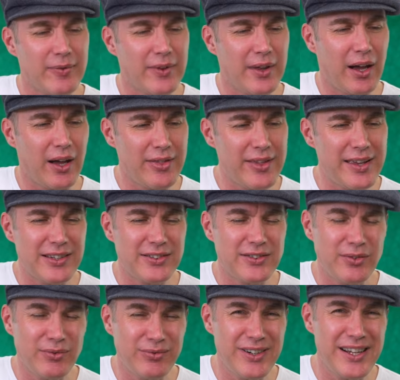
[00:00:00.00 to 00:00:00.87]
I think
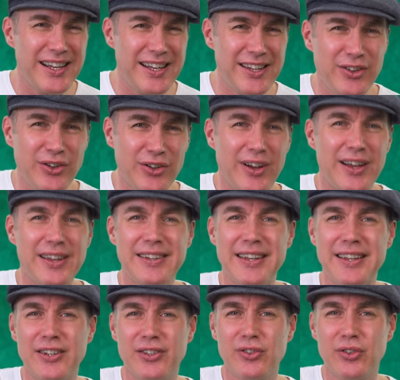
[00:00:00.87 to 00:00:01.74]
it's a really good
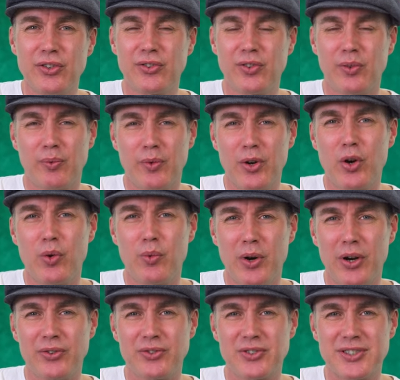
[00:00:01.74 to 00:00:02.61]
idea to do some real
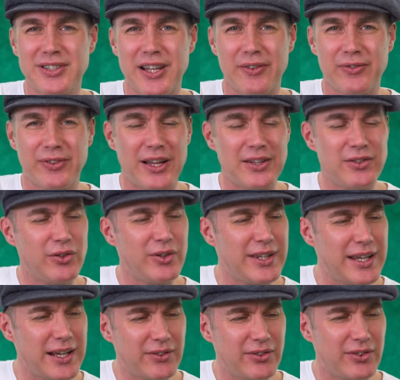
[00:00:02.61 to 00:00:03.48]
world stuff. Like doing
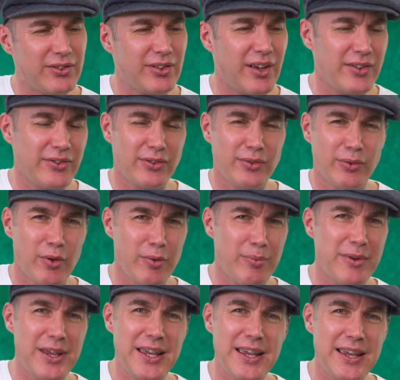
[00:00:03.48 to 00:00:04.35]
the exercises
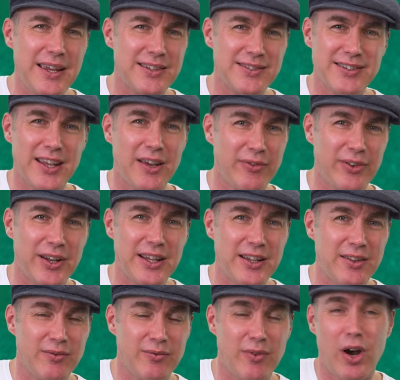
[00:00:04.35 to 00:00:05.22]
with me is
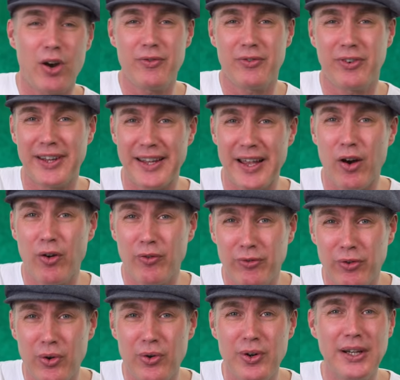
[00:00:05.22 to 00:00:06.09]
definitely, hopefully,
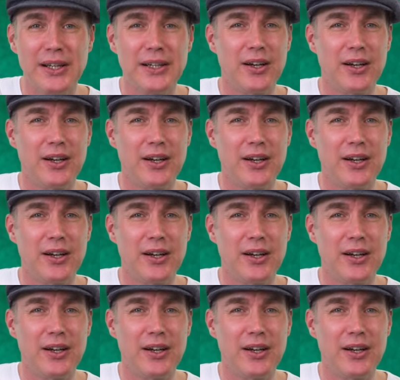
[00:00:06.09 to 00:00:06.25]
helpful.